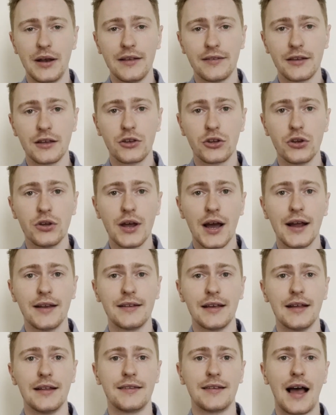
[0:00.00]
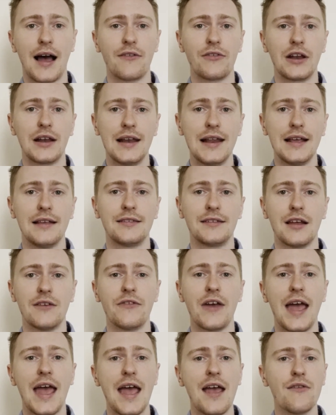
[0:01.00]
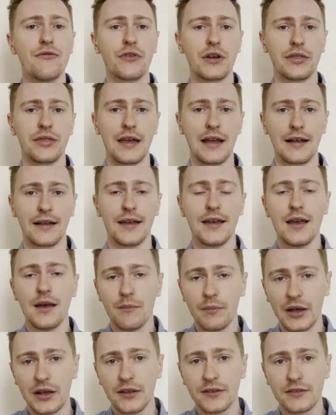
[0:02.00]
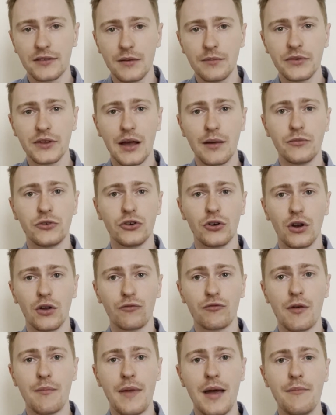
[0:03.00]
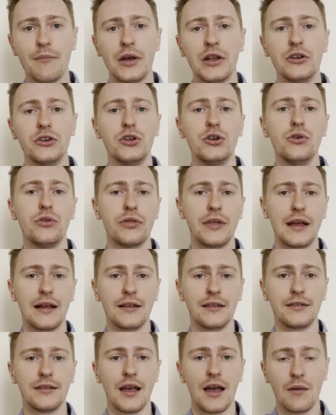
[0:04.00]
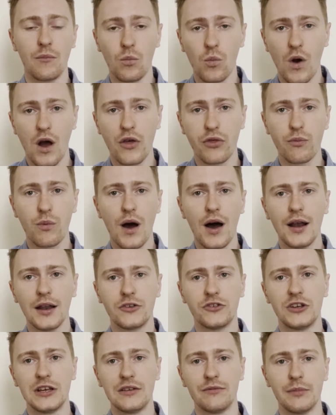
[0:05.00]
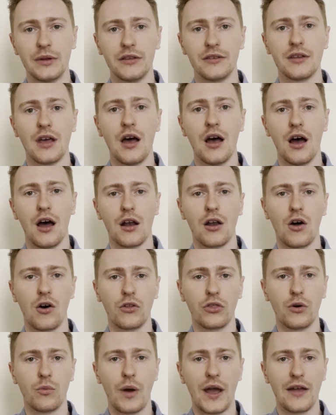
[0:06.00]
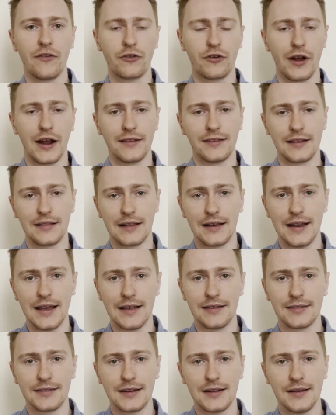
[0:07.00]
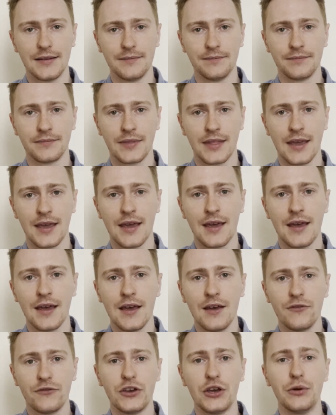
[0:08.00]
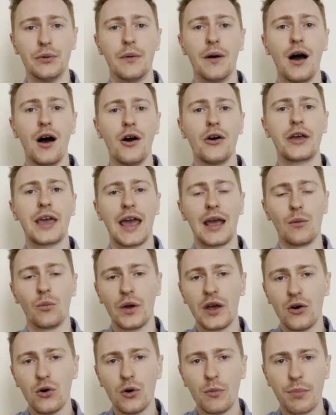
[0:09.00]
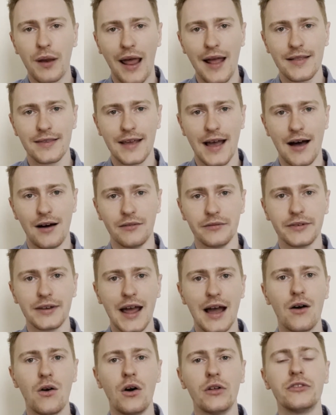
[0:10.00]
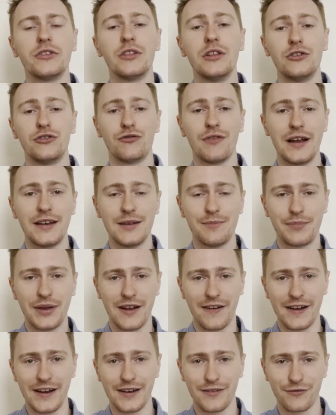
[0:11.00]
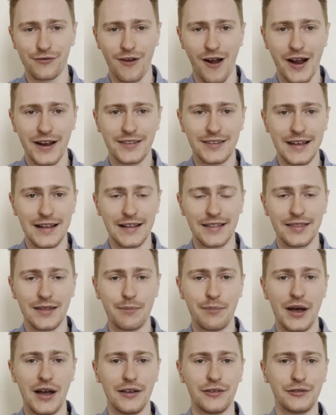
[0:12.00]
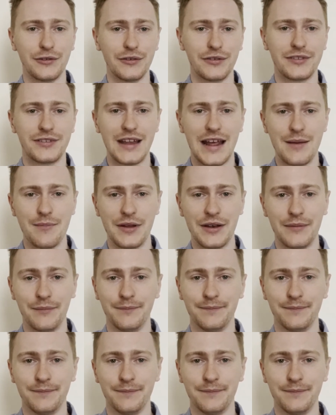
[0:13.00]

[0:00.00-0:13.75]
it's a good idea to have a list of everything, because sometimes you'll remember new things and worthwhile achievements along the way of creating the list. Phew, okay, we're all planned out, now on to the dreaded period of writing the personal statement.